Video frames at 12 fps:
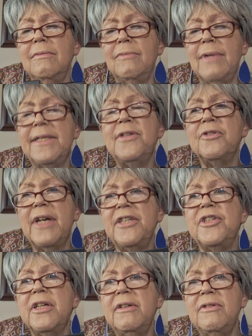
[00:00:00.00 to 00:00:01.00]

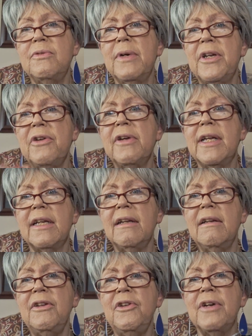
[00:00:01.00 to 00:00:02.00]
restoration to where you can
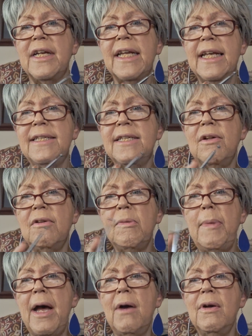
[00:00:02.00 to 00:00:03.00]
get solar
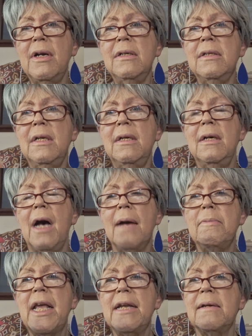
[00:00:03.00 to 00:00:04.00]
power.
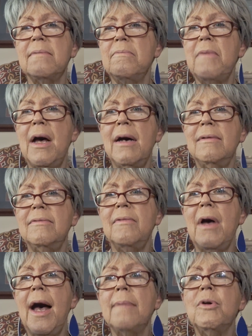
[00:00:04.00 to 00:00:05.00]
I'm going
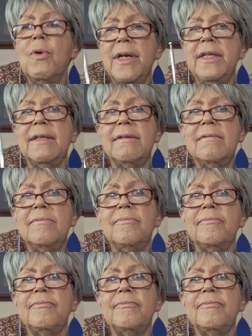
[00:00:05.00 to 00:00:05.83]
to